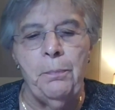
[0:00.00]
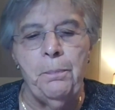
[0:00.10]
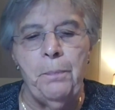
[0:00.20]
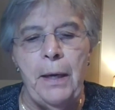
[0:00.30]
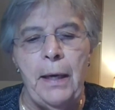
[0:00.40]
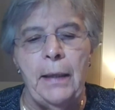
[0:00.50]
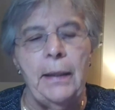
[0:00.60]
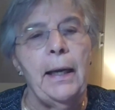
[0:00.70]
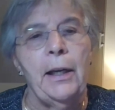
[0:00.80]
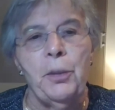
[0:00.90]
in
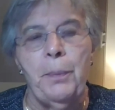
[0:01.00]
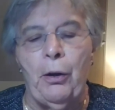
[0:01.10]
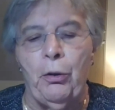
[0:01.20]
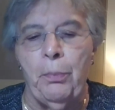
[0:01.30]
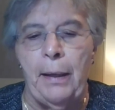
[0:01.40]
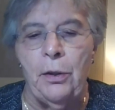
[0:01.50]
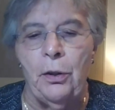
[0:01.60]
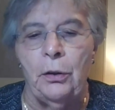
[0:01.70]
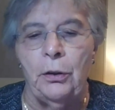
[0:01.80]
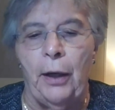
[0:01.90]

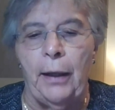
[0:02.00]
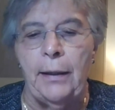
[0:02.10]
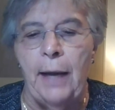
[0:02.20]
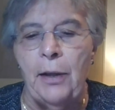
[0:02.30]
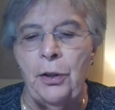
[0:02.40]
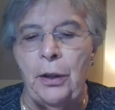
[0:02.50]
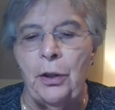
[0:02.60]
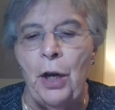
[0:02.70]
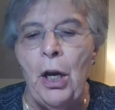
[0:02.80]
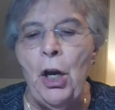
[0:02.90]
experimental
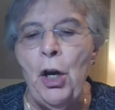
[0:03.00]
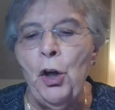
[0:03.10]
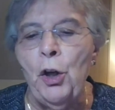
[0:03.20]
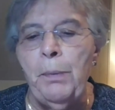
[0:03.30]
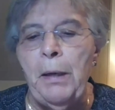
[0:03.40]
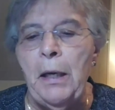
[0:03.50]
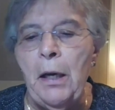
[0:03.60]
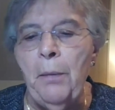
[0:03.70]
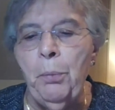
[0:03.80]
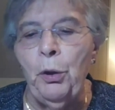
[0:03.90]
diagnostics could be
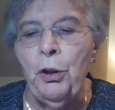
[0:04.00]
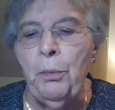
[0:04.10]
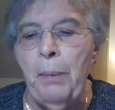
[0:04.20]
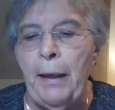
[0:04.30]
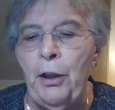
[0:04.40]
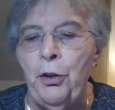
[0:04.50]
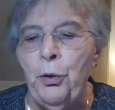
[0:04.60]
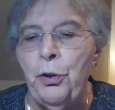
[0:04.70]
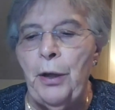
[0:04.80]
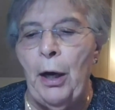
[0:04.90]
put to better
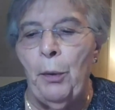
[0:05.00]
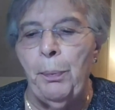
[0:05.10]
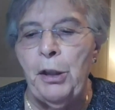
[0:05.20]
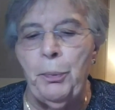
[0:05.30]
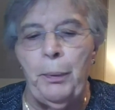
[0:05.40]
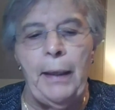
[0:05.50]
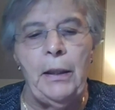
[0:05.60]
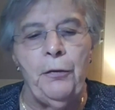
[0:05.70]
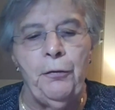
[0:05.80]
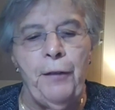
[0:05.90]
use to help explain
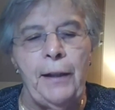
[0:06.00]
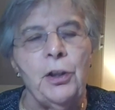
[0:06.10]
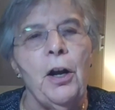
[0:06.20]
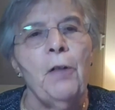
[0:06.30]
the effects of